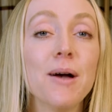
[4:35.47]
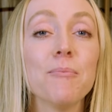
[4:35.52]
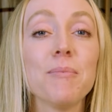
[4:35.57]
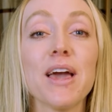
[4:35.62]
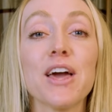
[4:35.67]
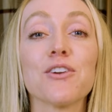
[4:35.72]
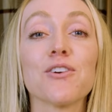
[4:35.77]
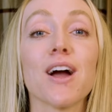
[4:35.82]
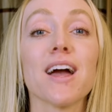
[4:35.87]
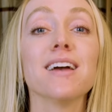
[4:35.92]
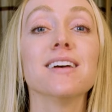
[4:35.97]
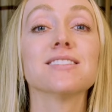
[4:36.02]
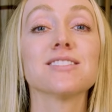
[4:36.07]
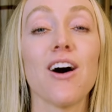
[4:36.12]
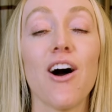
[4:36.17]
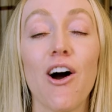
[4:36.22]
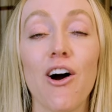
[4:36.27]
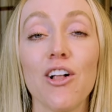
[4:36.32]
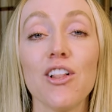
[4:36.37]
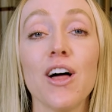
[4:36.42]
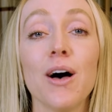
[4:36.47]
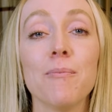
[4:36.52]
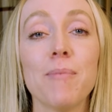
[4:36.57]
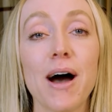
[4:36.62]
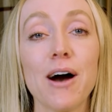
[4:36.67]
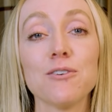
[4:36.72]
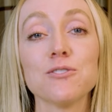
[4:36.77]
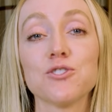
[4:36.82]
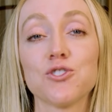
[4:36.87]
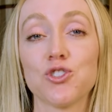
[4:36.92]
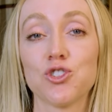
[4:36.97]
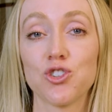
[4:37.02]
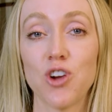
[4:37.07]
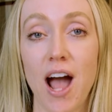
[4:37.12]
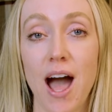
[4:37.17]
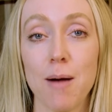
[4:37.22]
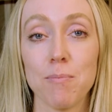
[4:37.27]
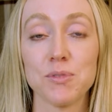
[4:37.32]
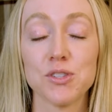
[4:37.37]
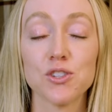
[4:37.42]
Panerai is all about
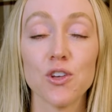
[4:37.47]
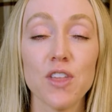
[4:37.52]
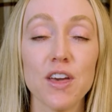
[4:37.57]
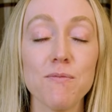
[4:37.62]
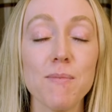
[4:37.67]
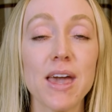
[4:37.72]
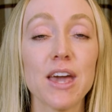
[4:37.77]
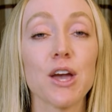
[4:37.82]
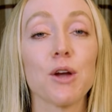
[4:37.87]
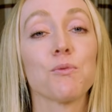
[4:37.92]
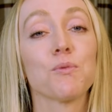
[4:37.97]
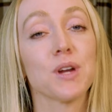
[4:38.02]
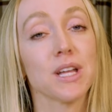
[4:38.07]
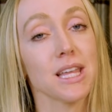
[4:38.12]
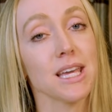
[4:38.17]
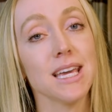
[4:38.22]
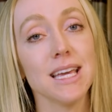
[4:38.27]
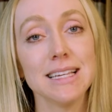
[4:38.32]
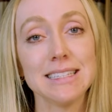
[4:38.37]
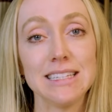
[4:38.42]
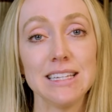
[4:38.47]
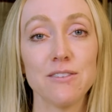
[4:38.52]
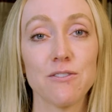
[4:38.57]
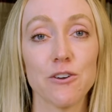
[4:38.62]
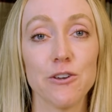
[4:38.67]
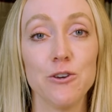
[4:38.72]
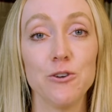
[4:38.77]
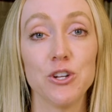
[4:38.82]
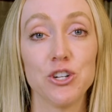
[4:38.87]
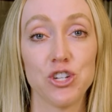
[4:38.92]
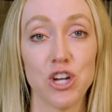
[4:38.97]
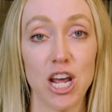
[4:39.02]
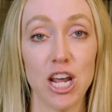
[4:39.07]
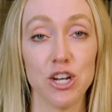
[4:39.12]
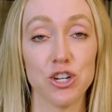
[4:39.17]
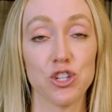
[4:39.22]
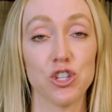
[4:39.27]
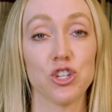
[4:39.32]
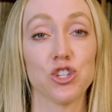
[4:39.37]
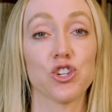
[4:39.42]
straps, so they make it really easy for you to
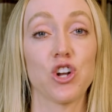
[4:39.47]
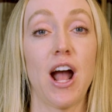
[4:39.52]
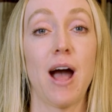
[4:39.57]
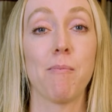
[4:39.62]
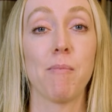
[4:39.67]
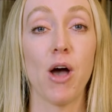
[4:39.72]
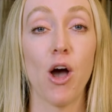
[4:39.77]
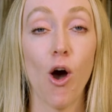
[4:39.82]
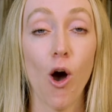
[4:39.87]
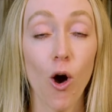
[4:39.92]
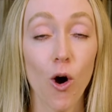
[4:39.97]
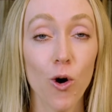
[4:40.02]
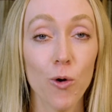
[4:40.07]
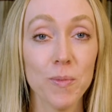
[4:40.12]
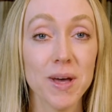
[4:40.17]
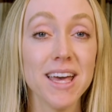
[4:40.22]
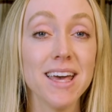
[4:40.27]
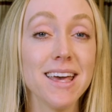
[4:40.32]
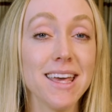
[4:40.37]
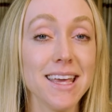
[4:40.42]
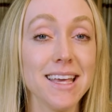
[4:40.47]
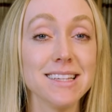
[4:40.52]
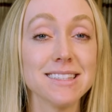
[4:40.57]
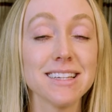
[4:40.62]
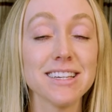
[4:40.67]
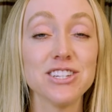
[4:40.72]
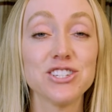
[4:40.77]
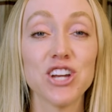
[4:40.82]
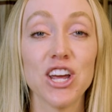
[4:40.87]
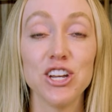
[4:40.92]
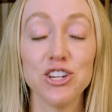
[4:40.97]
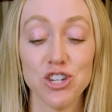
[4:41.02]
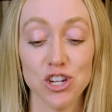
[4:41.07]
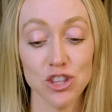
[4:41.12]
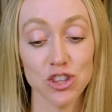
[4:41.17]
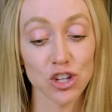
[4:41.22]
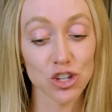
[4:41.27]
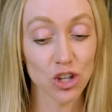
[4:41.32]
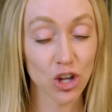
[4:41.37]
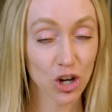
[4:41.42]
change the strap at home, easily
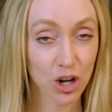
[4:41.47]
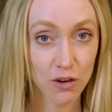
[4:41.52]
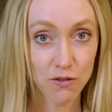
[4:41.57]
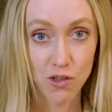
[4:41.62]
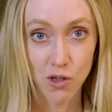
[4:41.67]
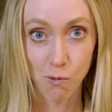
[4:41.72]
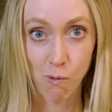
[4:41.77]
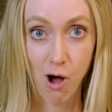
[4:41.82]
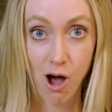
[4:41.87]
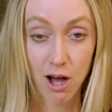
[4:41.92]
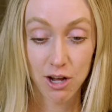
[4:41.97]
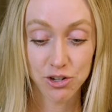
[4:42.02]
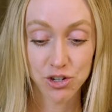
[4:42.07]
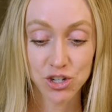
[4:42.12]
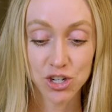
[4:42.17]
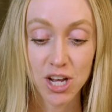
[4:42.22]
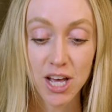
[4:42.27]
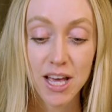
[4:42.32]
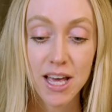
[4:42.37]
changing the look of the watch.